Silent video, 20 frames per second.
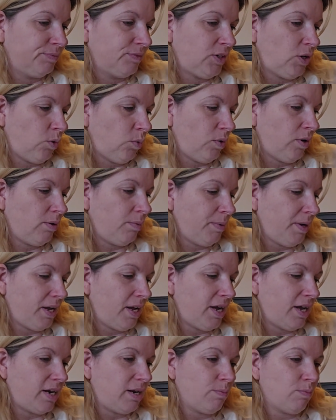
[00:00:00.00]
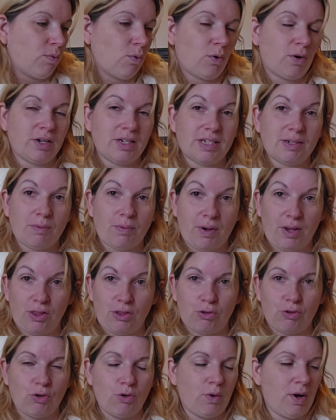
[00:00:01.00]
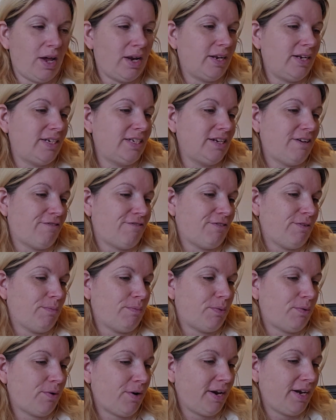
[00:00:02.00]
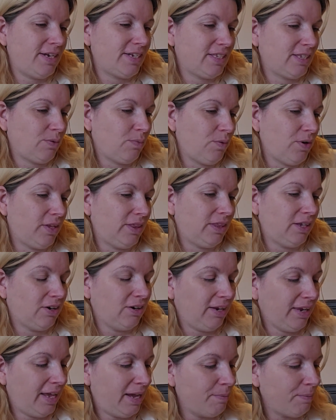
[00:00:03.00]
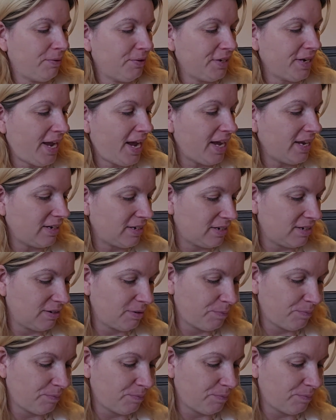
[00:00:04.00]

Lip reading: Now one of my cutting boards went through at a different price than what they're labeled at.